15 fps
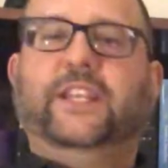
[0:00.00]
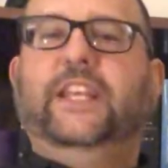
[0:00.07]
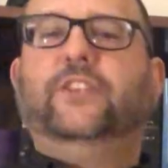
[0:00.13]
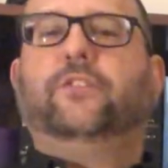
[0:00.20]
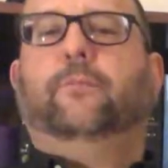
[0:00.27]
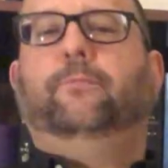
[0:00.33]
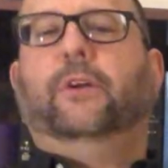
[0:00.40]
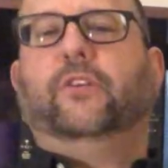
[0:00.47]

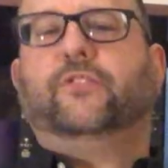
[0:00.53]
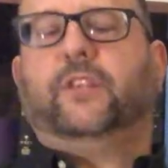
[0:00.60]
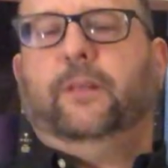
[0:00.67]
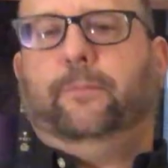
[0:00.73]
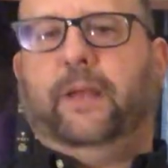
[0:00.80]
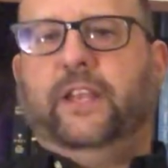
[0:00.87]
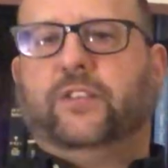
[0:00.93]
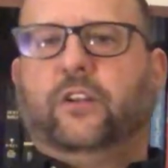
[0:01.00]
These are mostly
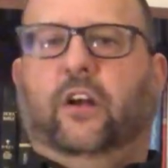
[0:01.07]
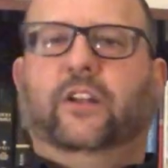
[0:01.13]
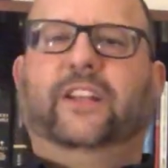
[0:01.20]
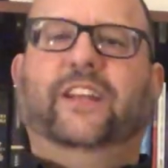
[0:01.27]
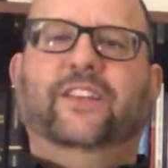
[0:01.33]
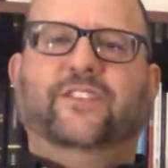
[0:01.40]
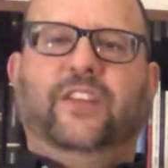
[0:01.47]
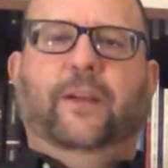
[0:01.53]
based on
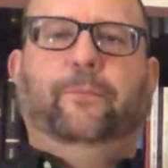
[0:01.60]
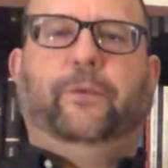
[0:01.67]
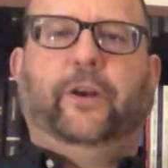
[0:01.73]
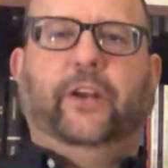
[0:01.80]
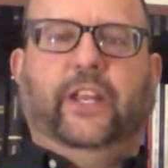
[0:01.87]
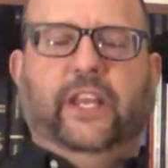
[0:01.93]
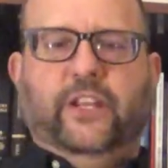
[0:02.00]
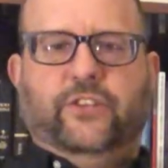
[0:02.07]

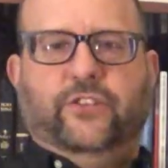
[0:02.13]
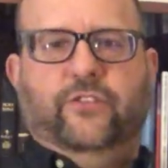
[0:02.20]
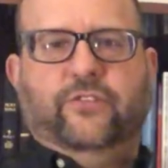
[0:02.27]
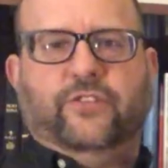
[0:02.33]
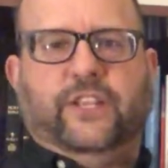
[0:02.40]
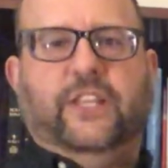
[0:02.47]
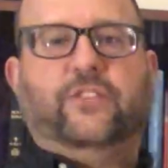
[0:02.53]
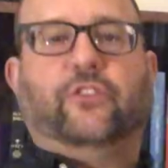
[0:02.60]
contemporary
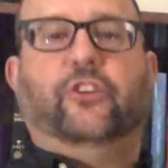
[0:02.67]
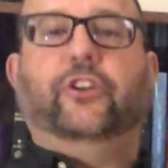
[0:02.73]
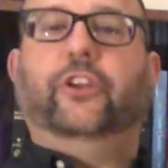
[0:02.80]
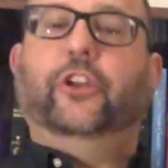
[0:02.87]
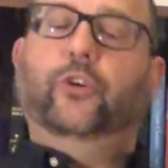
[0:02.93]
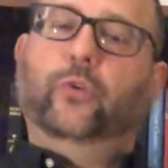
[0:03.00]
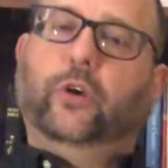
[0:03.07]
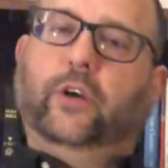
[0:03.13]
issues. These are
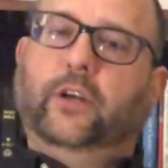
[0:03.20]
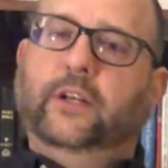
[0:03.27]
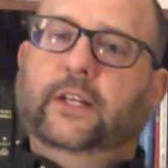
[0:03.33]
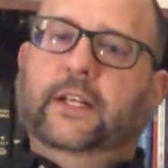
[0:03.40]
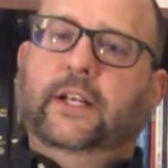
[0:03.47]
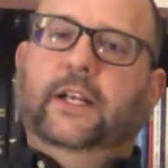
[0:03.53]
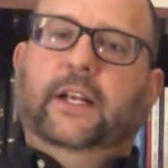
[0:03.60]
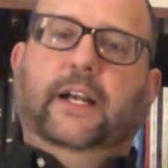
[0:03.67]
newer,
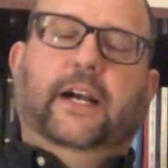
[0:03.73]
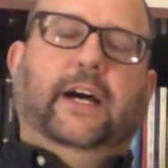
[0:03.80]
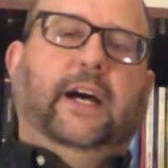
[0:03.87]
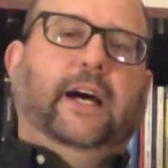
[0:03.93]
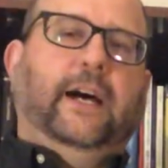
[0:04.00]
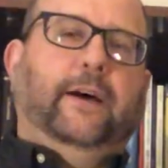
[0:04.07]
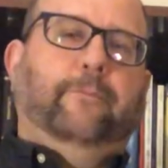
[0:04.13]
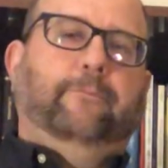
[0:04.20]

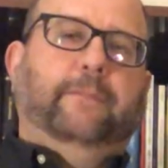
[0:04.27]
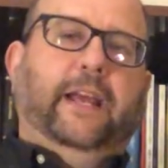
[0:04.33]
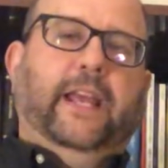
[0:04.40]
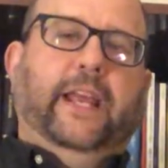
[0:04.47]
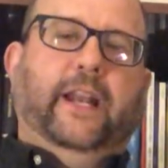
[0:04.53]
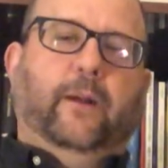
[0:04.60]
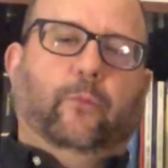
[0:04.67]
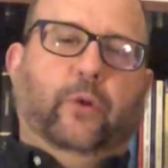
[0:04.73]

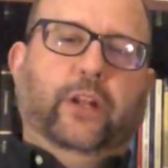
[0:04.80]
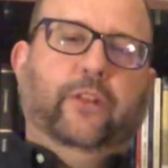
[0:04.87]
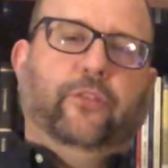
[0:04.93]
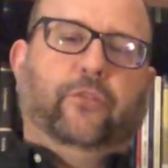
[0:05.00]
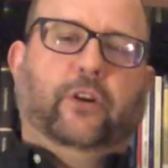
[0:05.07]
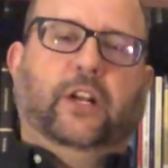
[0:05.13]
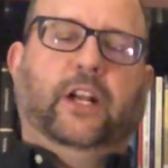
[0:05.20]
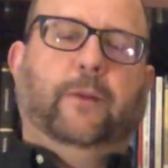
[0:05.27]
and I'm reading
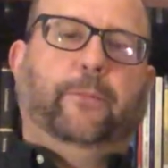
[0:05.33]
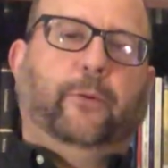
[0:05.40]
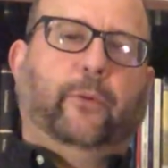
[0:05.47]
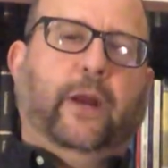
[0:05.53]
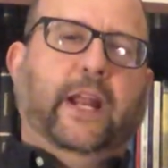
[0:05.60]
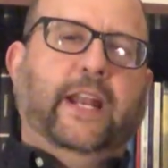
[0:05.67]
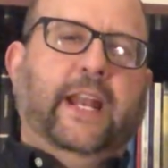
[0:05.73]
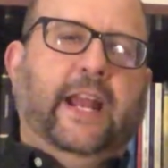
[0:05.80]
through a couple
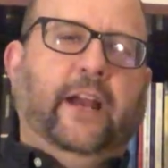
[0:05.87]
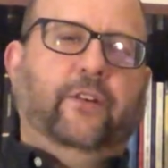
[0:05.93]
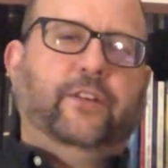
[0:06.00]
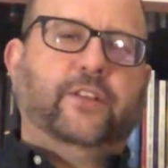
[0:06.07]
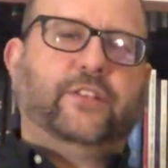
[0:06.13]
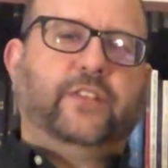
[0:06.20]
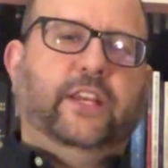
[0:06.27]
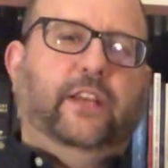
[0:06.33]
right now
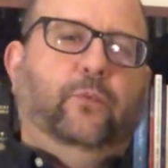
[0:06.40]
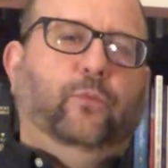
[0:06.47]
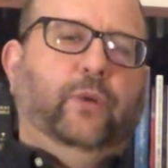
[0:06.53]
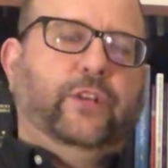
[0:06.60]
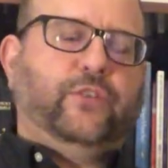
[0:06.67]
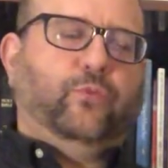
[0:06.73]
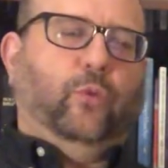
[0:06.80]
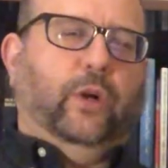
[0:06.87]
to see
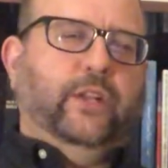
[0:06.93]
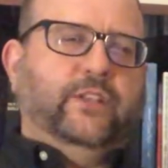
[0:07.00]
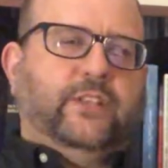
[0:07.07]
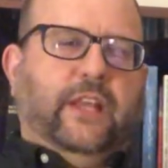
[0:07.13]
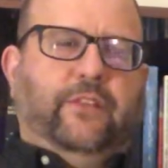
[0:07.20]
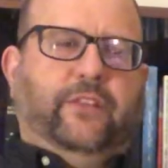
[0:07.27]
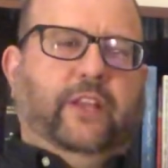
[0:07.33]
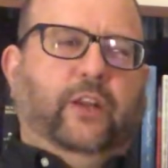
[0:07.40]
which ones
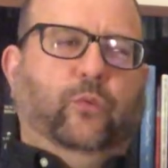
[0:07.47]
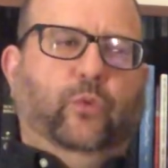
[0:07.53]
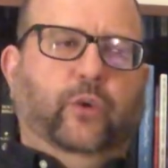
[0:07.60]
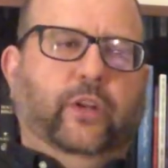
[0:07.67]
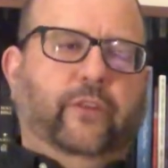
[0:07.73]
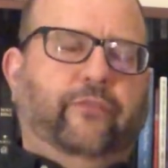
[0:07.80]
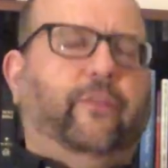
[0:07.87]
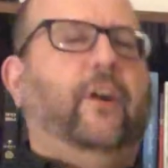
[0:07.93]
I think
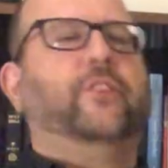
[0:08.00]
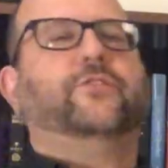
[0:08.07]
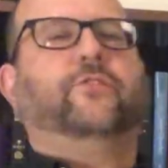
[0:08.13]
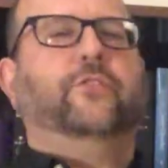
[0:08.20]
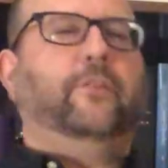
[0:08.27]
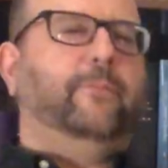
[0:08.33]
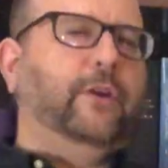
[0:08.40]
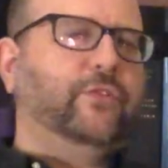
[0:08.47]
would
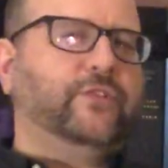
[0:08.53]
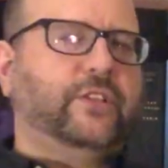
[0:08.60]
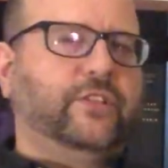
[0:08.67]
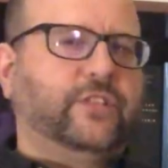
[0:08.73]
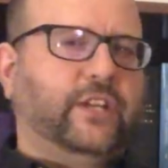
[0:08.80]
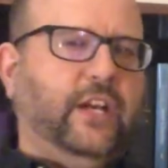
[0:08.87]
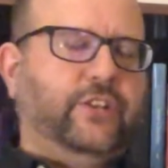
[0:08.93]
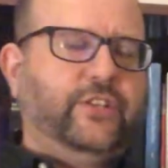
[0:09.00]
foster the most
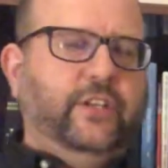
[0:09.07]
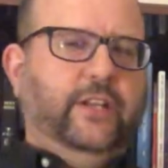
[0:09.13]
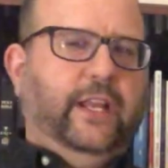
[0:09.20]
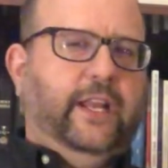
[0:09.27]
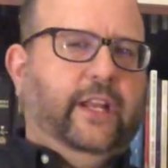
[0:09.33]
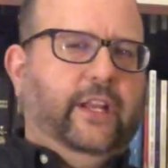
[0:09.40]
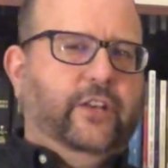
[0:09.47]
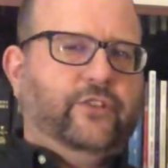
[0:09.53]
discussion
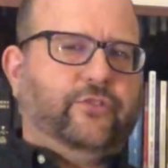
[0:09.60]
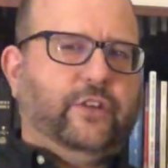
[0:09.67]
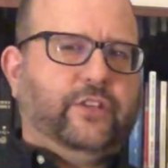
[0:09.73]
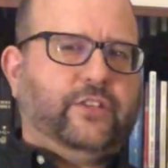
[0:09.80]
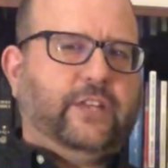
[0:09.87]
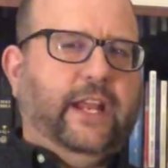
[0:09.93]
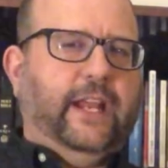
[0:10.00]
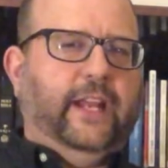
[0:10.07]
and
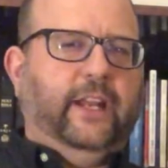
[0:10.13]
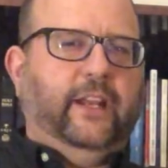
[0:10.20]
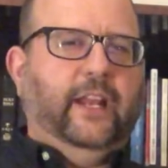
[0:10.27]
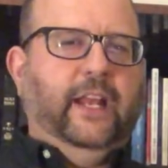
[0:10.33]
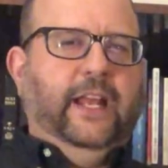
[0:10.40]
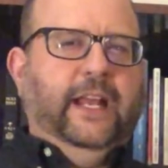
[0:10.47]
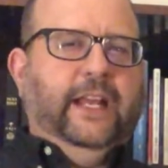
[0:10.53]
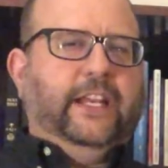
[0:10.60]
interest and
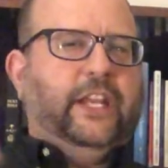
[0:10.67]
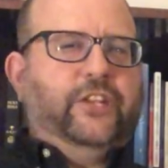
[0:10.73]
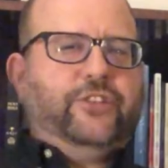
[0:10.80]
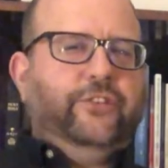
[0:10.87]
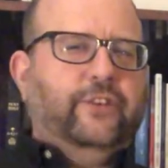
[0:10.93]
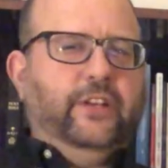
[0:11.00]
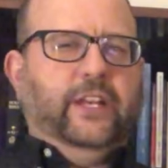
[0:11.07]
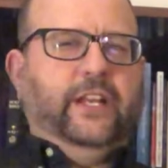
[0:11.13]

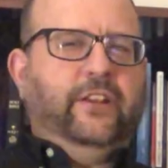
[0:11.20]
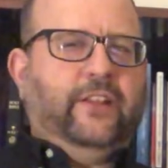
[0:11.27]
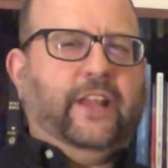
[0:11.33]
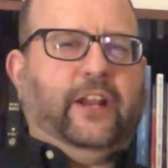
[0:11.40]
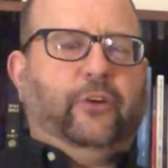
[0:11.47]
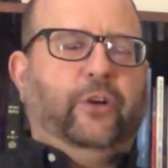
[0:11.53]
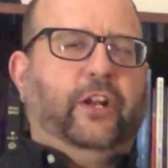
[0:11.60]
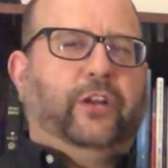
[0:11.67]
get you into
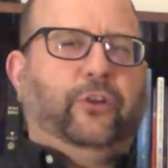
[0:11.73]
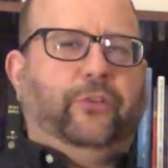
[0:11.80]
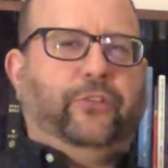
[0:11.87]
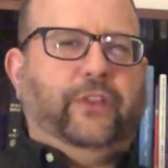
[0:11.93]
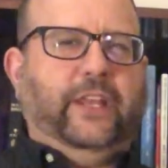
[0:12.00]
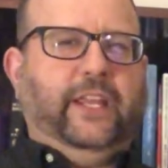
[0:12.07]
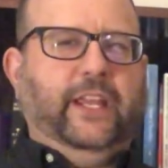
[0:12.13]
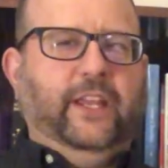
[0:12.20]
that critical
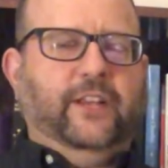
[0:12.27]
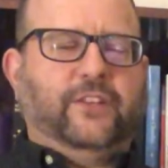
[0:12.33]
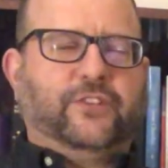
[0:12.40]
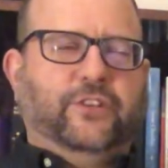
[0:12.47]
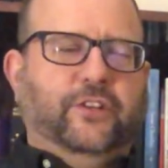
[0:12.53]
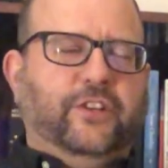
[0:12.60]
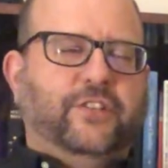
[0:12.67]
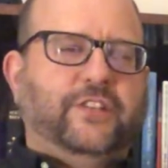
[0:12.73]
thinking. It's
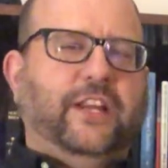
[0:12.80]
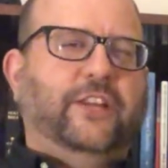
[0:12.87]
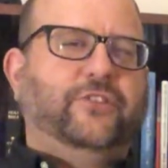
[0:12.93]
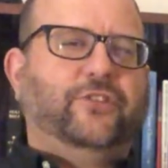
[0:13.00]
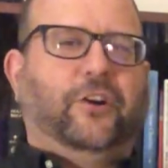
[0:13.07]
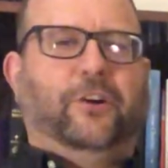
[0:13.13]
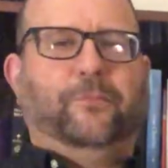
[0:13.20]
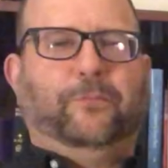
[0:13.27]
good to stay
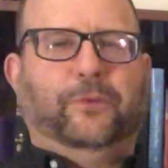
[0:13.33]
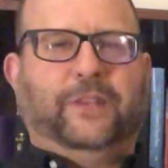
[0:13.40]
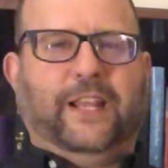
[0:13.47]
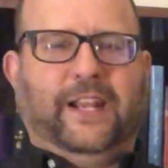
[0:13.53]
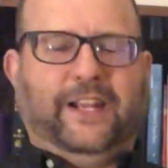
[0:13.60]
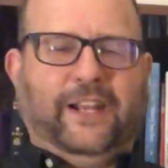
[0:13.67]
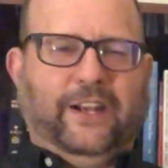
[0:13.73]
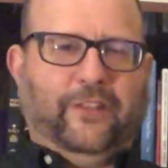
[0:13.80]
sharp with
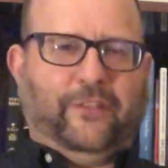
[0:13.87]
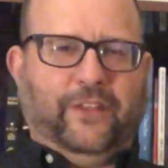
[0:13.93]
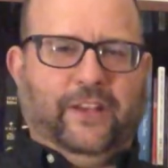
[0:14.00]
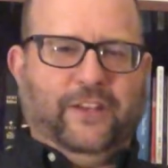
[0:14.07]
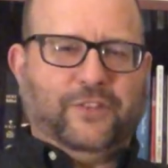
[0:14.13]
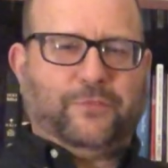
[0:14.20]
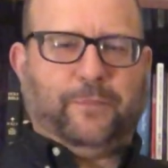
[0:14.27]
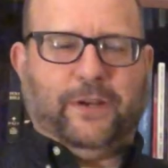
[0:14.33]
that kind of
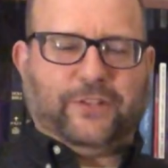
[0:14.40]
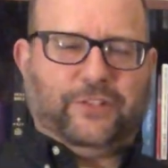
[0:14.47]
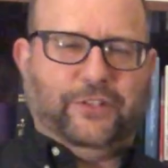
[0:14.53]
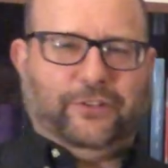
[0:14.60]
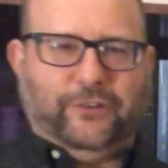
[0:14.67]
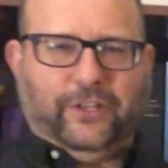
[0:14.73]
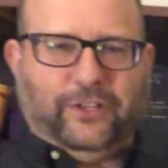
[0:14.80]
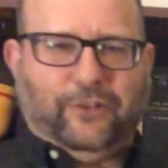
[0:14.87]
thing, especially
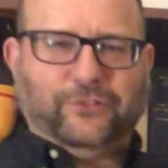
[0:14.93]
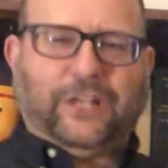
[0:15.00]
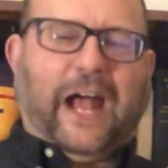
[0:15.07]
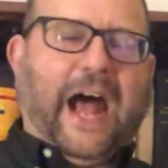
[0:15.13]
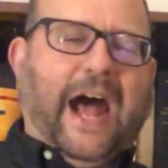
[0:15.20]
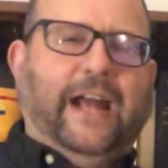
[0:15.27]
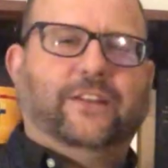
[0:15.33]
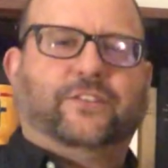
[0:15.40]
during those
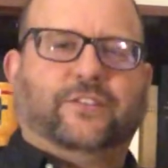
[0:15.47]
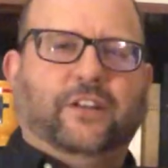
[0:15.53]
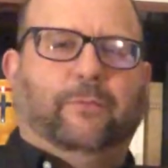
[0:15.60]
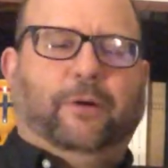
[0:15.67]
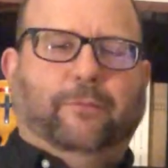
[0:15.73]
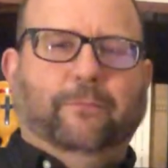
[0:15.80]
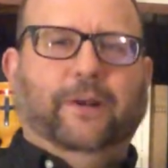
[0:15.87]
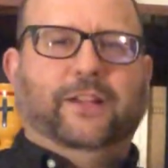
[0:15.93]
hot
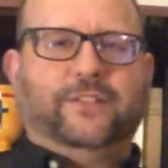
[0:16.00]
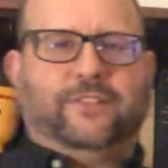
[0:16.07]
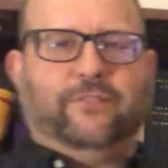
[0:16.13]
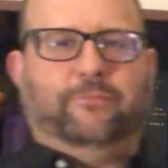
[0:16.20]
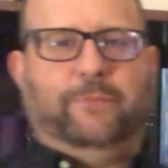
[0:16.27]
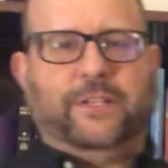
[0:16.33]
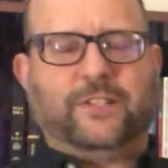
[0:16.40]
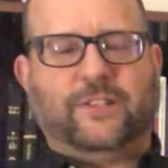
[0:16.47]
summer months
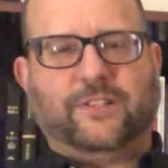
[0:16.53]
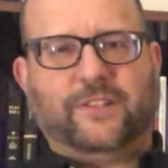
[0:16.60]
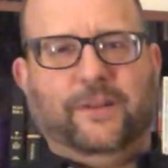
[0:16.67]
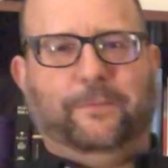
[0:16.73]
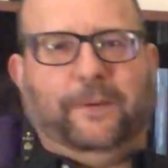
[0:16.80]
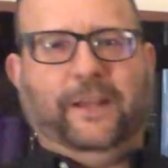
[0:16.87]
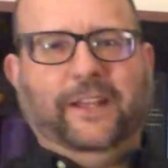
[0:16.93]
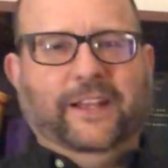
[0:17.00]
of
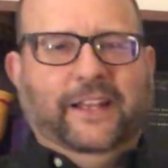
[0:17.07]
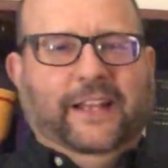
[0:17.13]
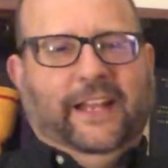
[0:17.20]
Mississippi.